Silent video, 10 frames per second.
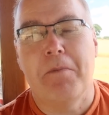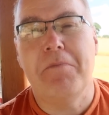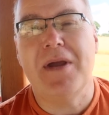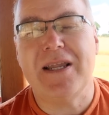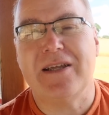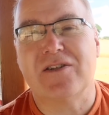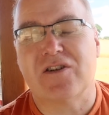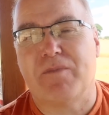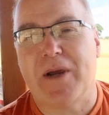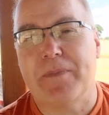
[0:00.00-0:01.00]
millions
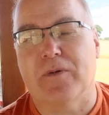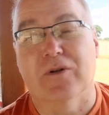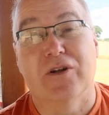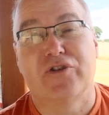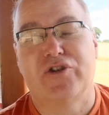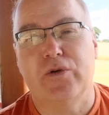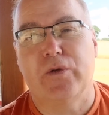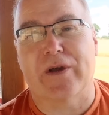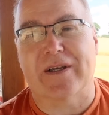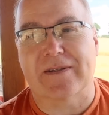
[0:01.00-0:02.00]
of people do
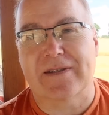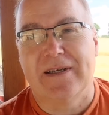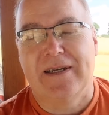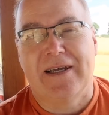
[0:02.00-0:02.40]
things.